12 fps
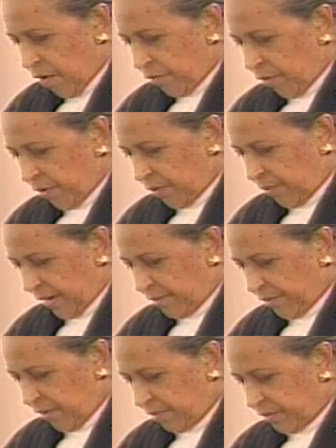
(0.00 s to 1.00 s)
for the
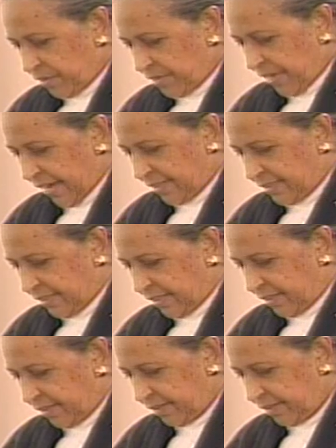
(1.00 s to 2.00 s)
welfare of
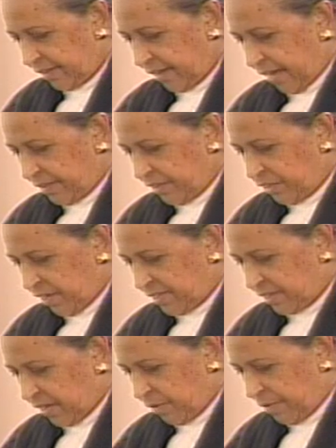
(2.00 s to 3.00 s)
society and the
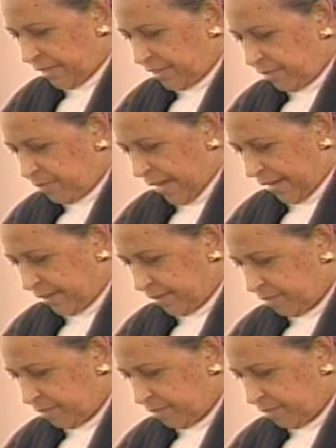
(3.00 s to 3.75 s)
just government of man.